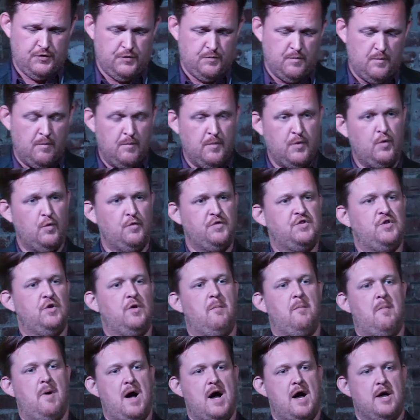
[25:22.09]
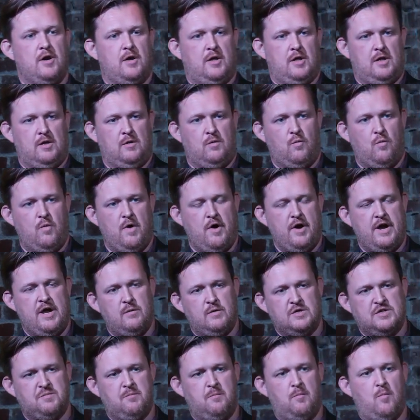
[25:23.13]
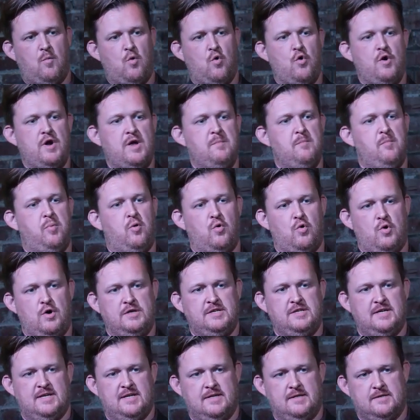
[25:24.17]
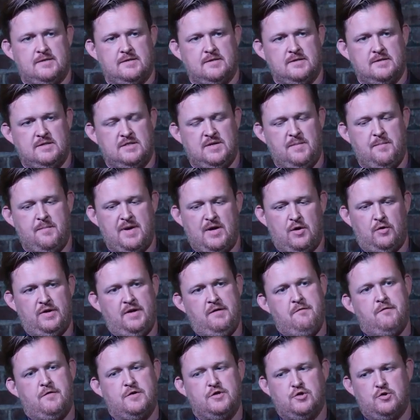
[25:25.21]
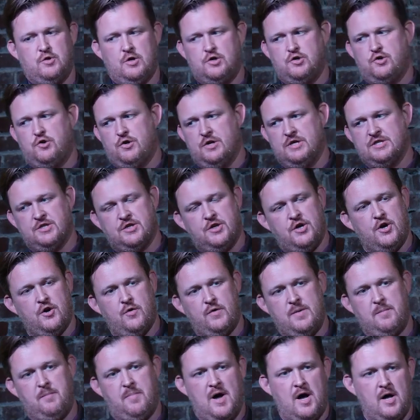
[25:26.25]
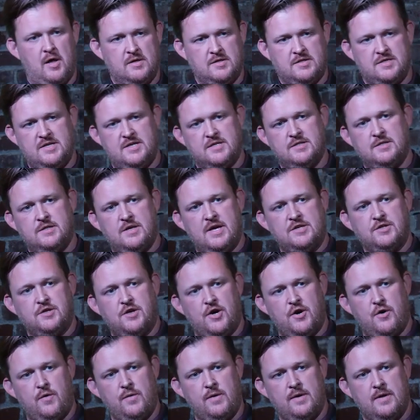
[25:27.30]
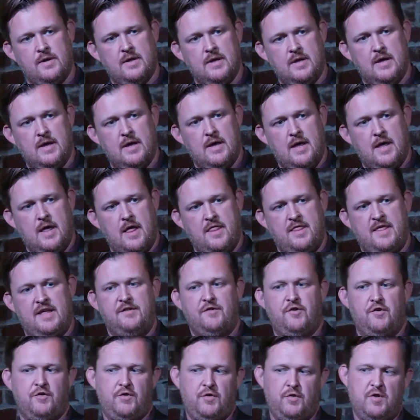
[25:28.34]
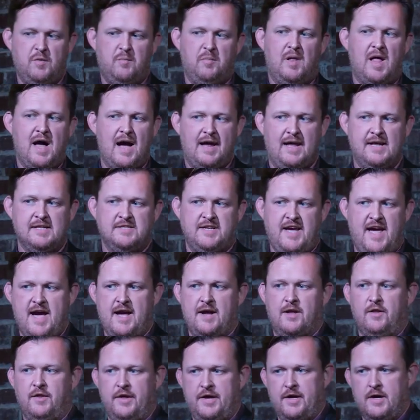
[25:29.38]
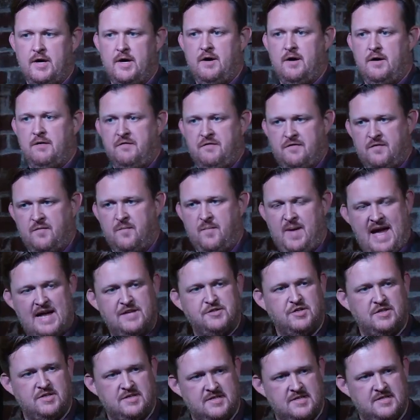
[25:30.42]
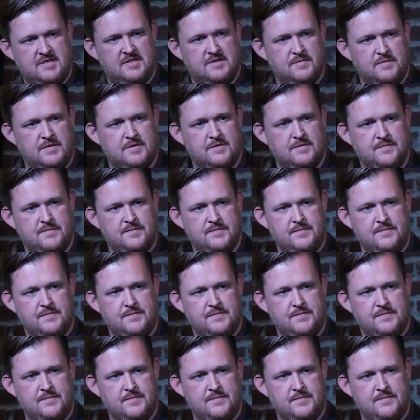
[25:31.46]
move to a model where it was more important to build infrastructure as code and policy as code than to do the block and tackling of patching systems.